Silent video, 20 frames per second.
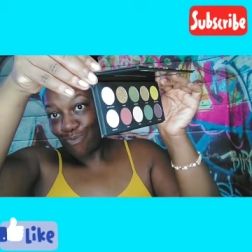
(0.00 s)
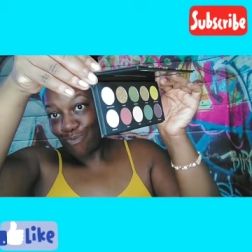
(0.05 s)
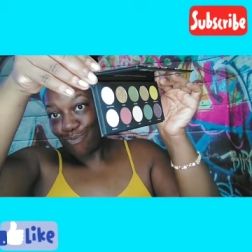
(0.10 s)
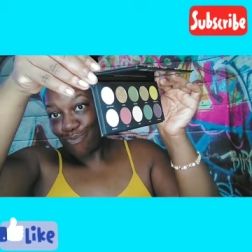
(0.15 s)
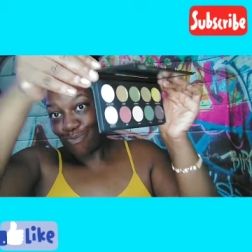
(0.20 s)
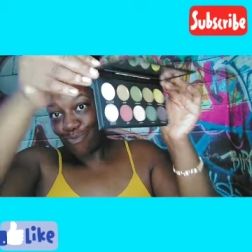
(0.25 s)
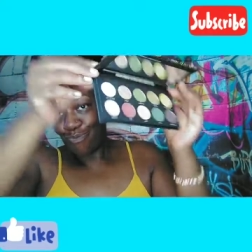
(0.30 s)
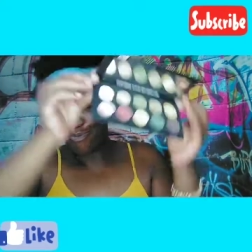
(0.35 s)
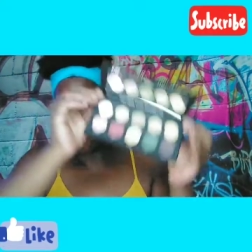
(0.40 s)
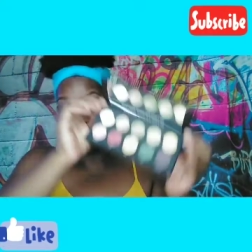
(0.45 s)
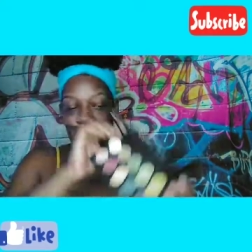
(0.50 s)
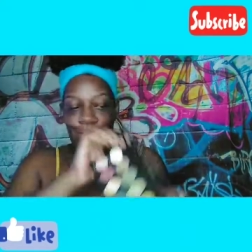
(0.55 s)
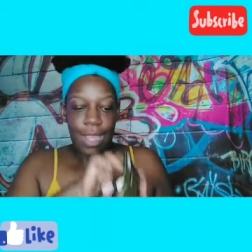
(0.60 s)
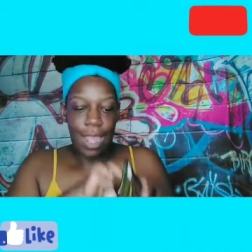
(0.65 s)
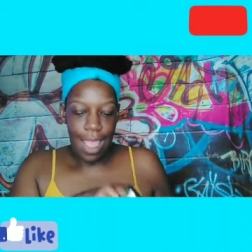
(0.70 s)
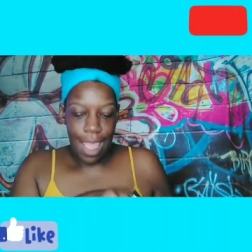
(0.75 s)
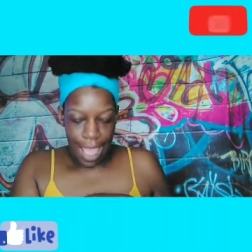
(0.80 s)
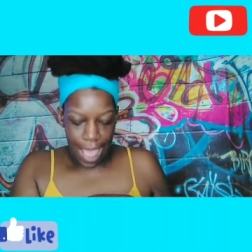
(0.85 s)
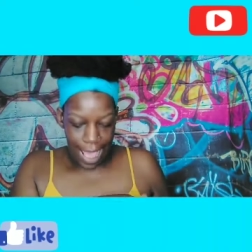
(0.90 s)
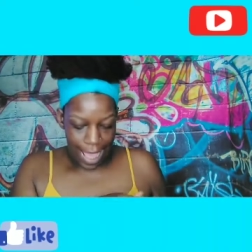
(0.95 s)
Mm,
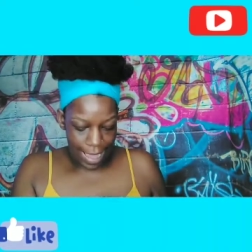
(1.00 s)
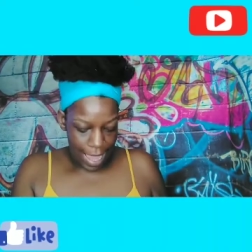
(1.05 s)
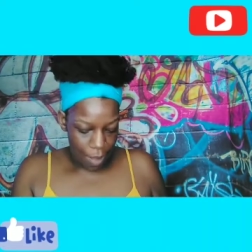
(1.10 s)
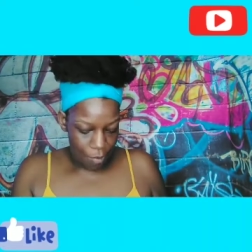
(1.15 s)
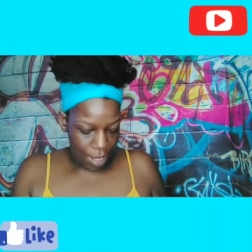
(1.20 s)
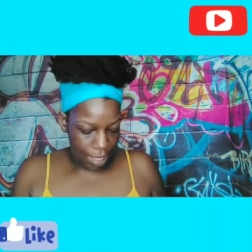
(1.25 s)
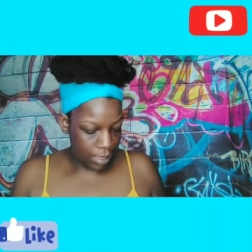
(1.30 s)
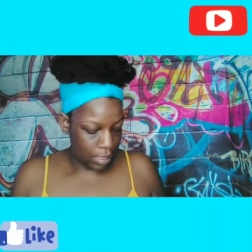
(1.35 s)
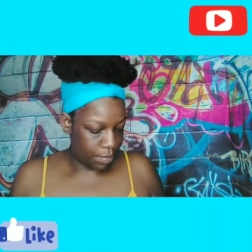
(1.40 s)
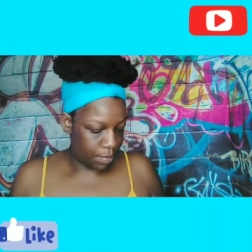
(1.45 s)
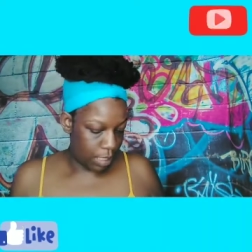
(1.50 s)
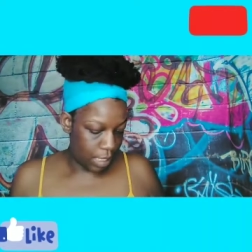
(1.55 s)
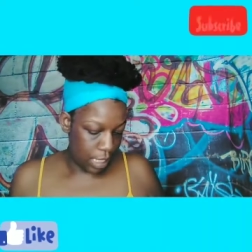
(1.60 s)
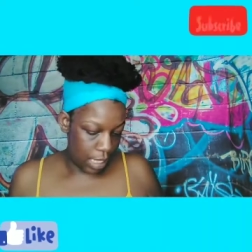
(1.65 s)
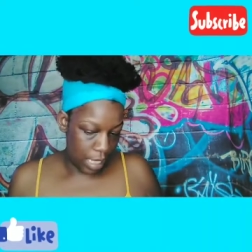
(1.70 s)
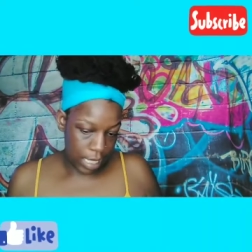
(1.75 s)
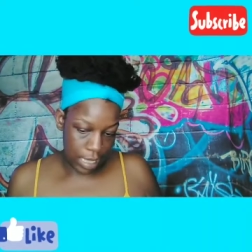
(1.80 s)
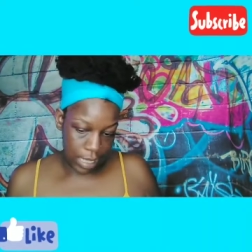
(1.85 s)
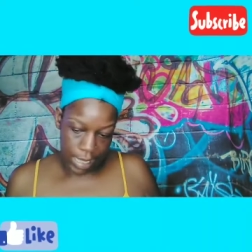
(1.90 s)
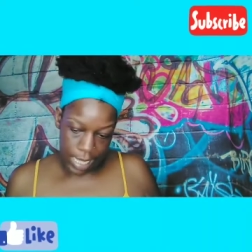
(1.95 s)
I can't wait to
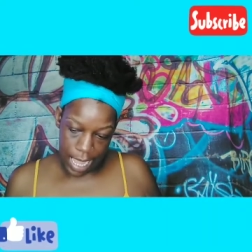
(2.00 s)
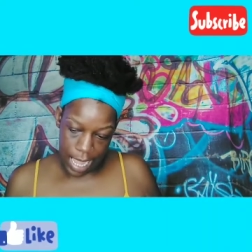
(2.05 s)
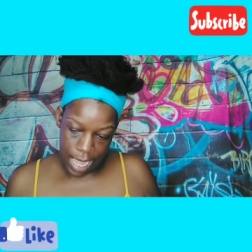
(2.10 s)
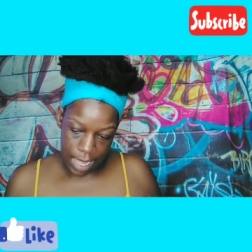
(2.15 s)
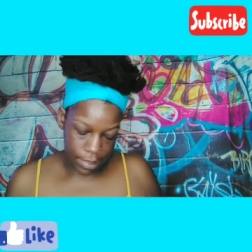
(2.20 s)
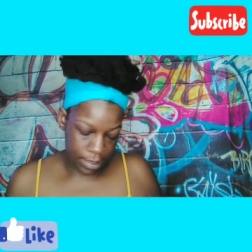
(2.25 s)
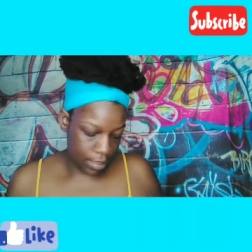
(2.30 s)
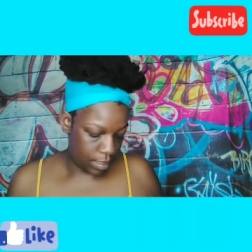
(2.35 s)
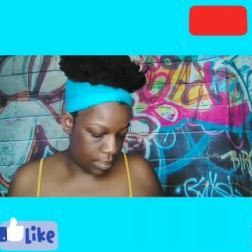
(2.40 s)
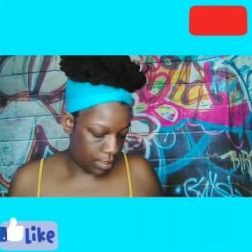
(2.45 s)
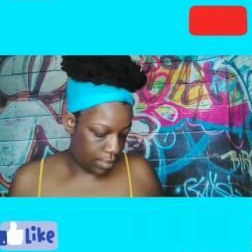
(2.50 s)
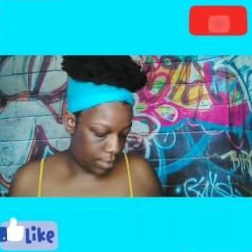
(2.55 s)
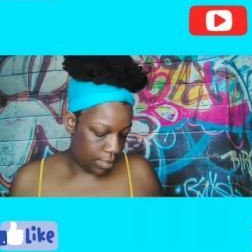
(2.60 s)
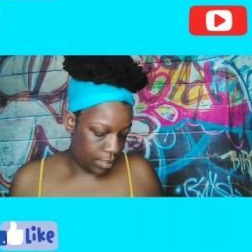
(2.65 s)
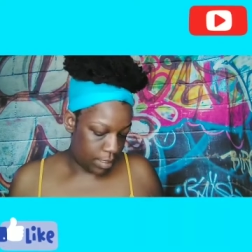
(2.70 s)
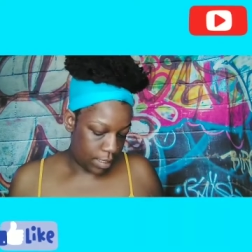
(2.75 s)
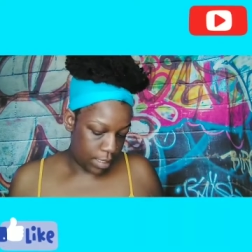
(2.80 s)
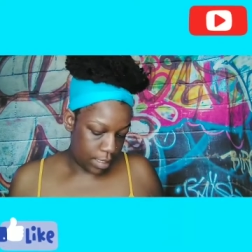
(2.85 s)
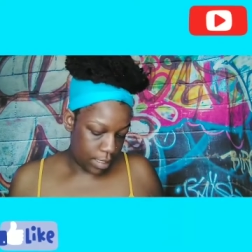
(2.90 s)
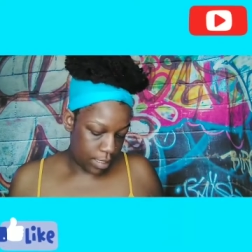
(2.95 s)
play in that.
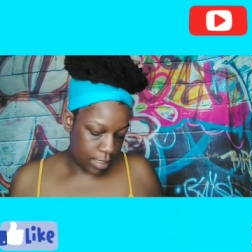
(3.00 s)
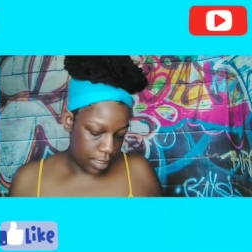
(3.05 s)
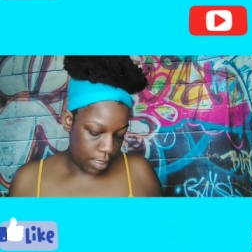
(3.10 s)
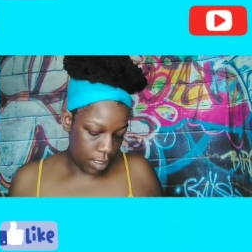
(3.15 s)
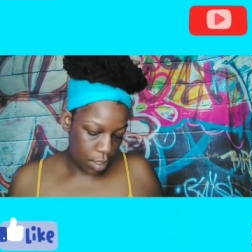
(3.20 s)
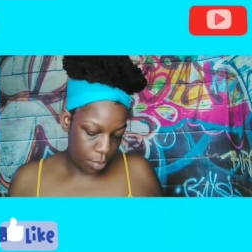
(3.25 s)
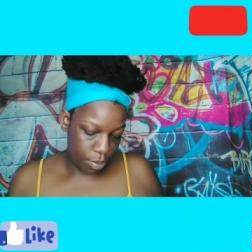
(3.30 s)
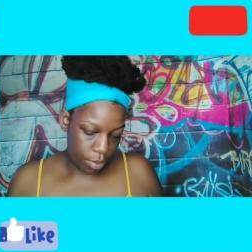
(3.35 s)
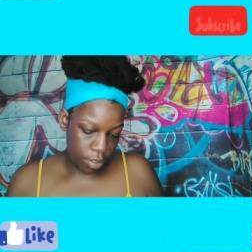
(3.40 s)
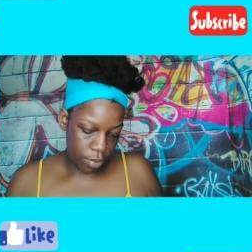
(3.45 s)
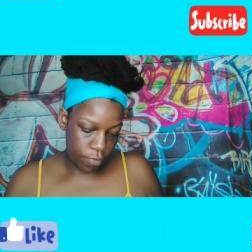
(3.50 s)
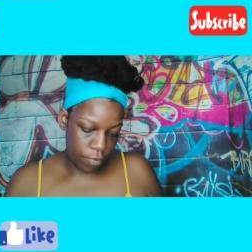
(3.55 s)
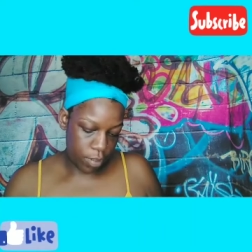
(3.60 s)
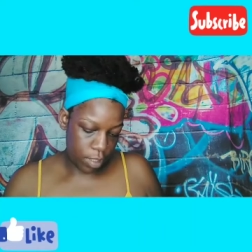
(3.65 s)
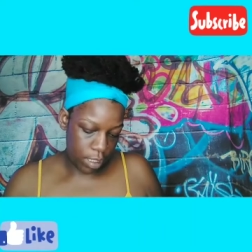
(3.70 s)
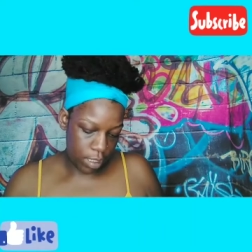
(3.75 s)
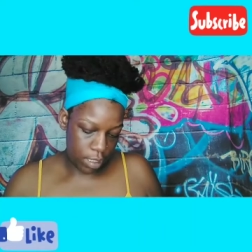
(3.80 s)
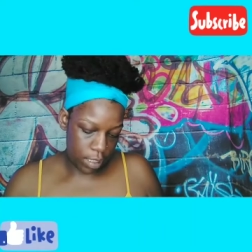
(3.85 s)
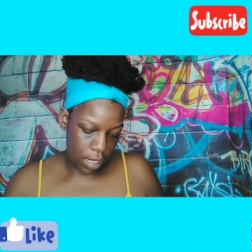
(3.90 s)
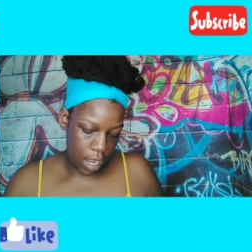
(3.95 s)
These are beautiful,
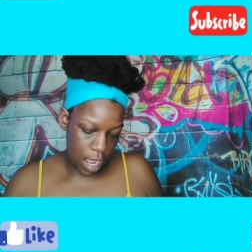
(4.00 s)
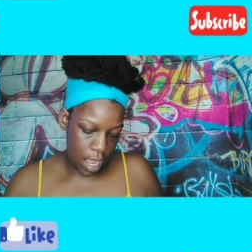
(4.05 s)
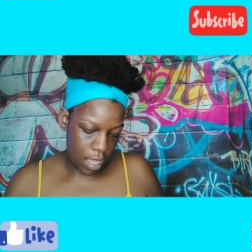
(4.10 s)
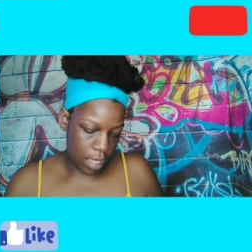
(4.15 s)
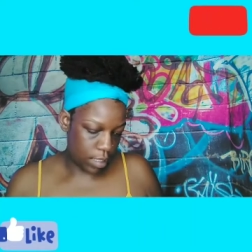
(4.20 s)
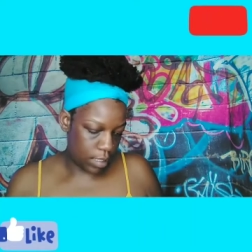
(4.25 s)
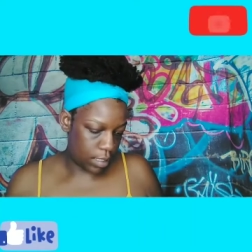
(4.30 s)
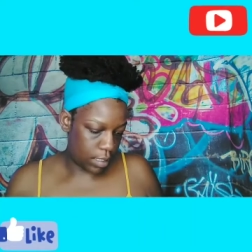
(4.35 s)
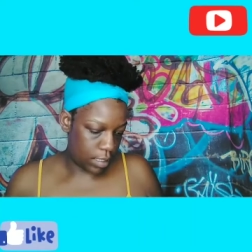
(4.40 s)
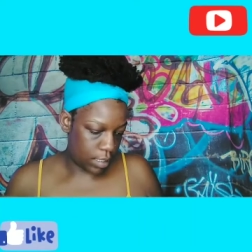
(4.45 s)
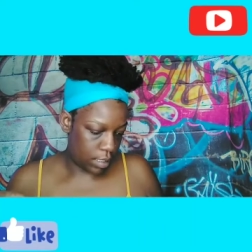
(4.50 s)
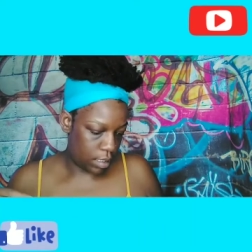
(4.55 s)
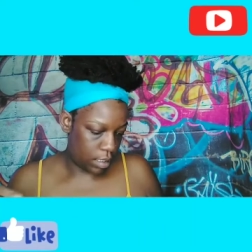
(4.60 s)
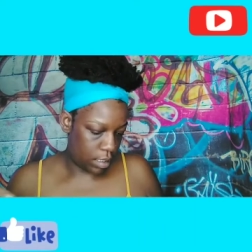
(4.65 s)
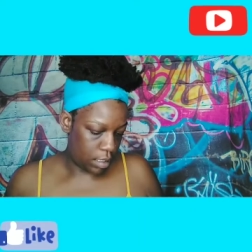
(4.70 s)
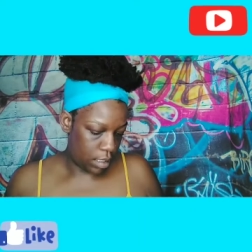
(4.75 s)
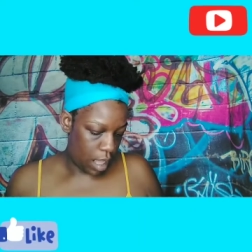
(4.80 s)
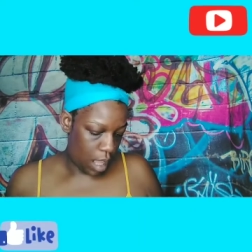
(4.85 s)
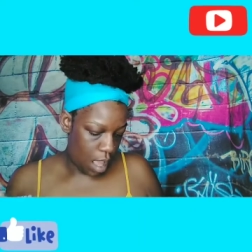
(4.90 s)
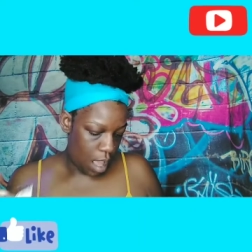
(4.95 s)
these are nice.
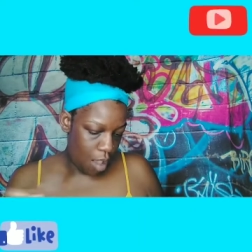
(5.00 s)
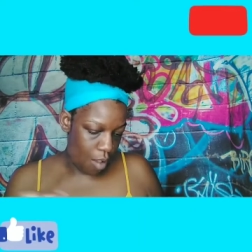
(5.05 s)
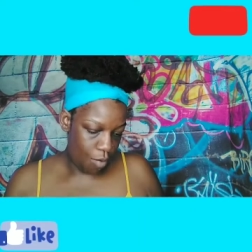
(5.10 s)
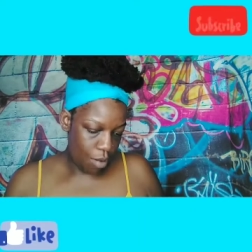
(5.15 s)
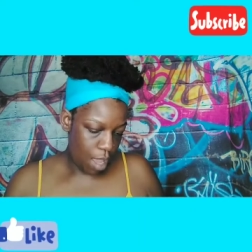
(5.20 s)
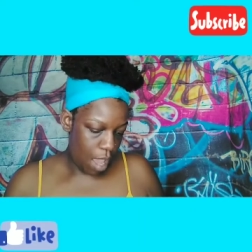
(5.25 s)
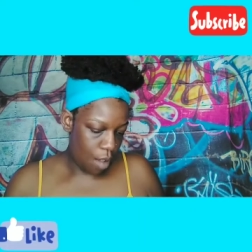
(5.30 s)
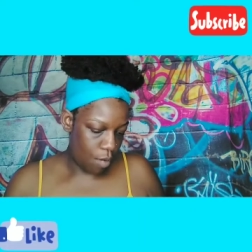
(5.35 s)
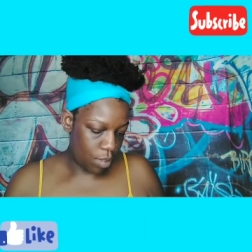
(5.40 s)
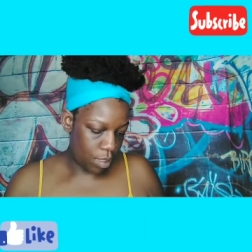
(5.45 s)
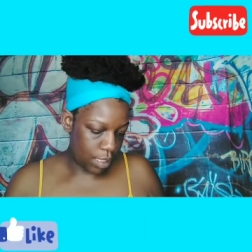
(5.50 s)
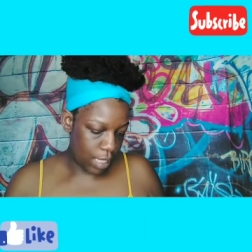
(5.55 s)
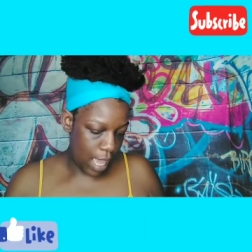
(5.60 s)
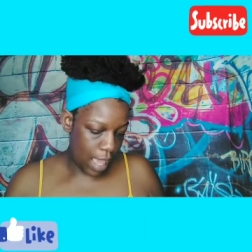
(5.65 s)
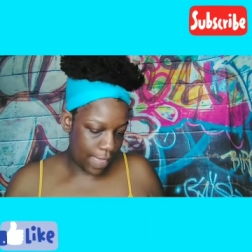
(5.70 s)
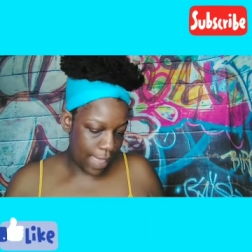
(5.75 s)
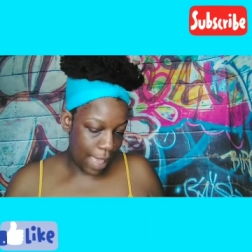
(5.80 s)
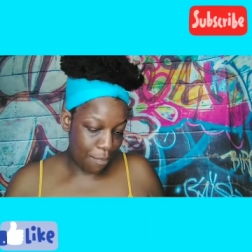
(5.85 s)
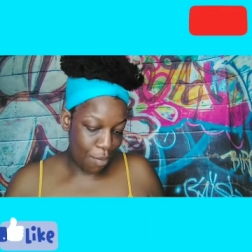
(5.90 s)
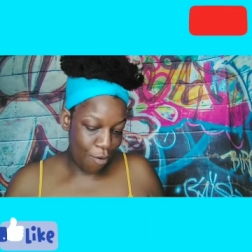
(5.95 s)
Okay, we'll see
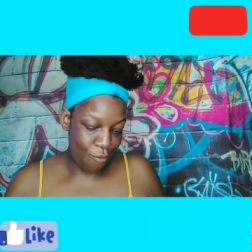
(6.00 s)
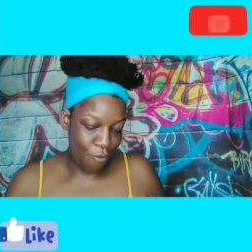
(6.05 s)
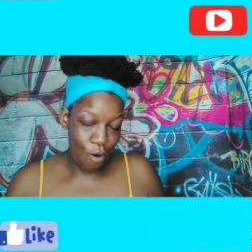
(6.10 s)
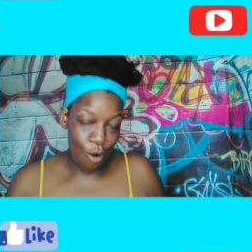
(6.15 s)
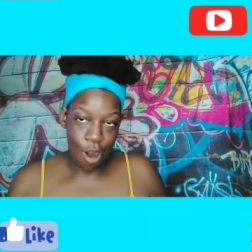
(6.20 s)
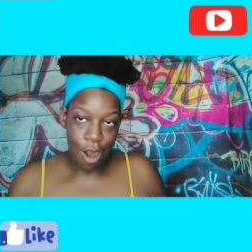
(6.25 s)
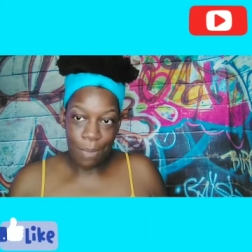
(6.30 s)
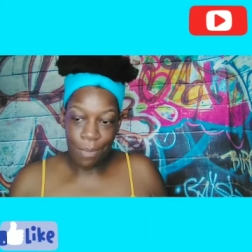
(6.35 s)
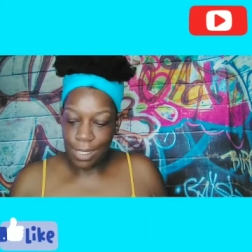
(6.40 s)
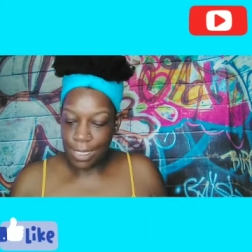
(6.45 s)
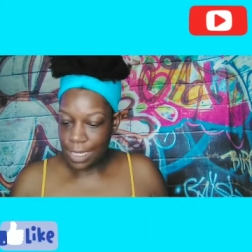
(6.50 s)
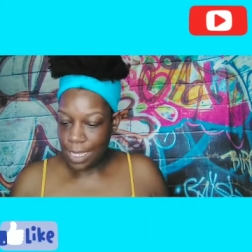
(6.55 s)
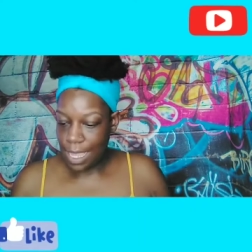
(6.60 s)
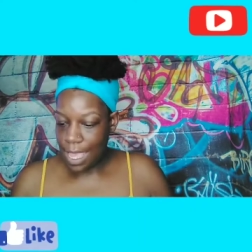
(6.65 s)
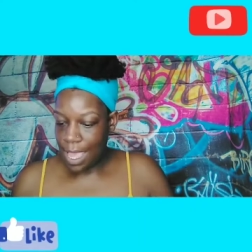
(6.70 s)
how that performs.